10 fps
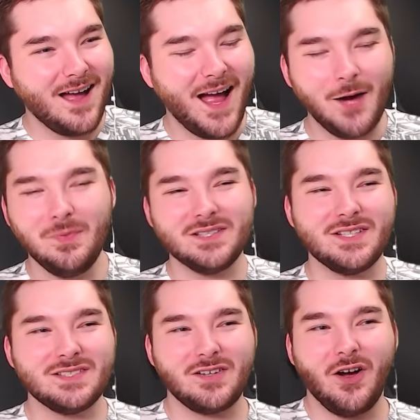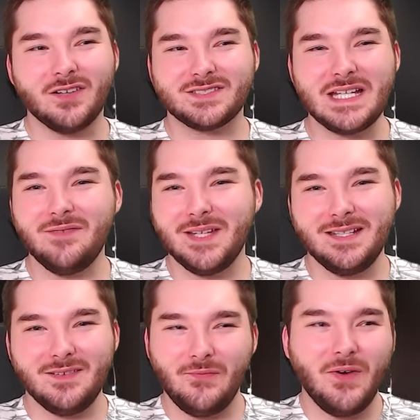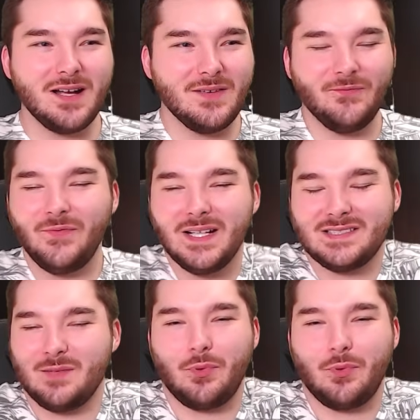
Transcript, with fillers: How much does it cost to even fucking fix the